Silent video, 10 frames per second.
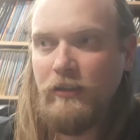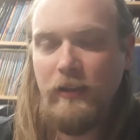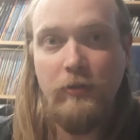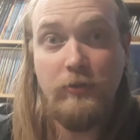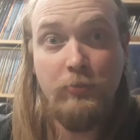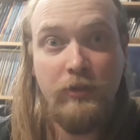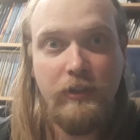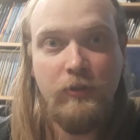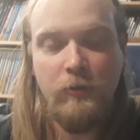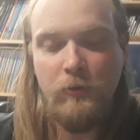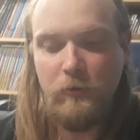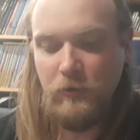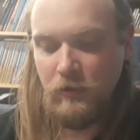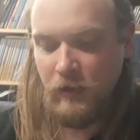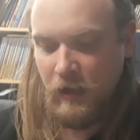That was pretty cool.
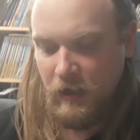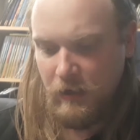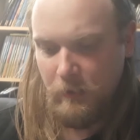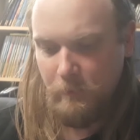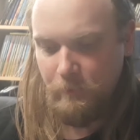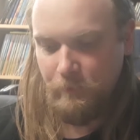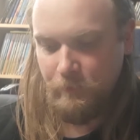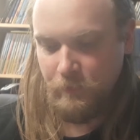And